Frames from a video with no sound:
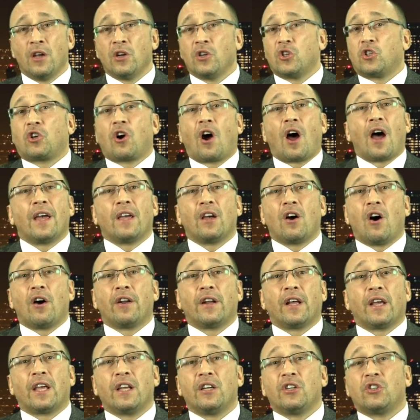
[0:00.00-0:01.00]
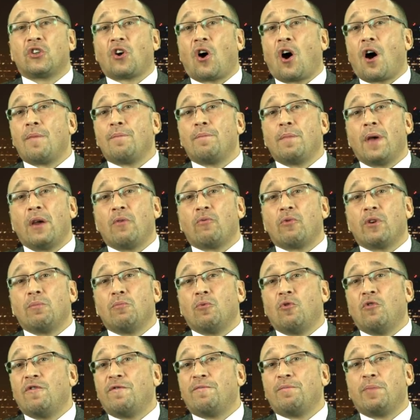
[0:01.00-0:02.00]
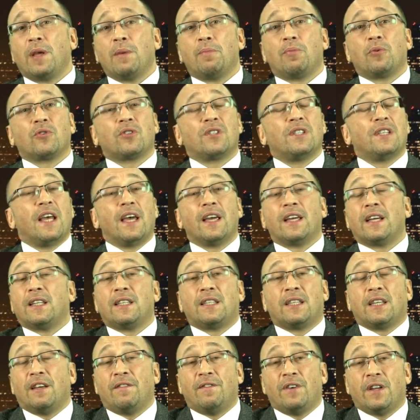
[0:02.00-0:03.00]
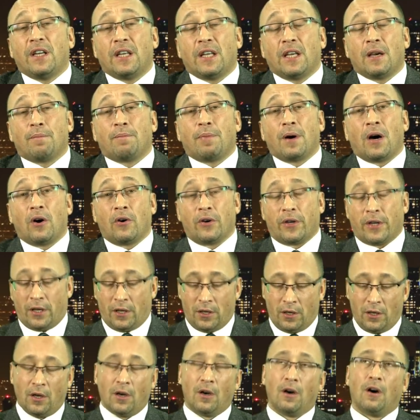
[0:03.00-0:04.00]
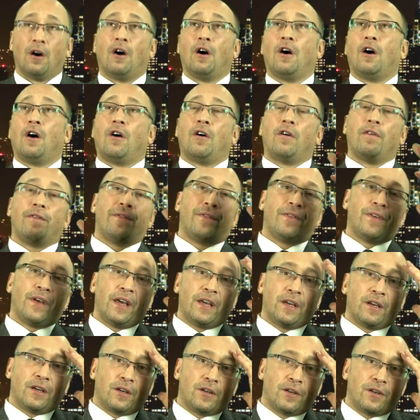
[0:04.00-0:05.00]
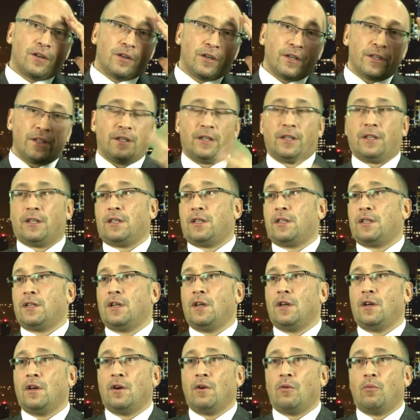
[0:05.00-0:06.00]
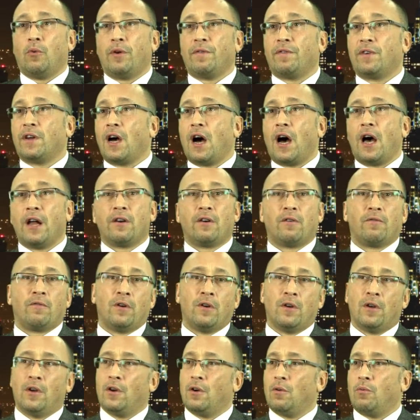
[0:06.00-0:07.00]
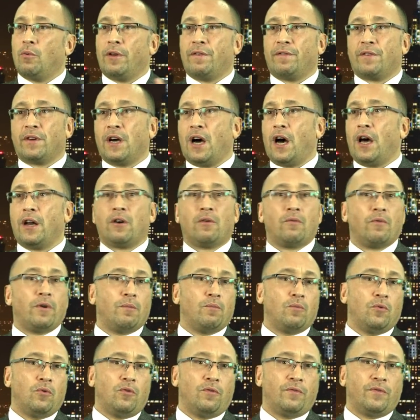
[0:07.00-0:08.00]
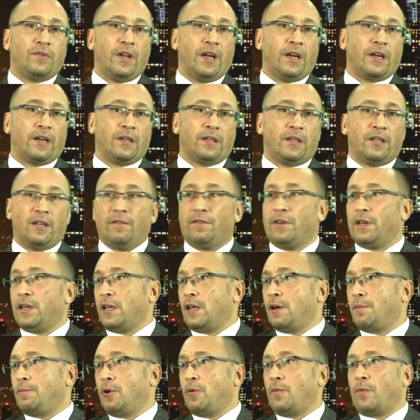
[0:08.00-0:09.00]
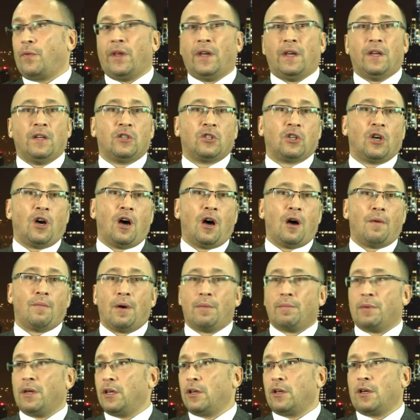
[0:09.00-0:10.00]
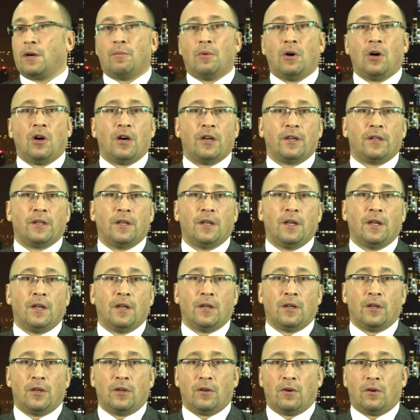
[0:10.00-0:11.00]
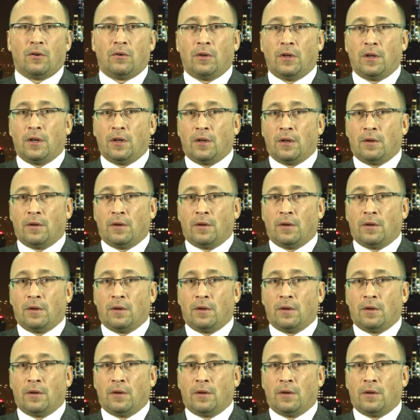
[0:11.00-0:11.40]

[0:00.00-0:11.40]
Trying on a hijab may remove people's negativity about it. Oh, thank goodness. We've got to remove negativity about the hijab. I mean, come on, you know,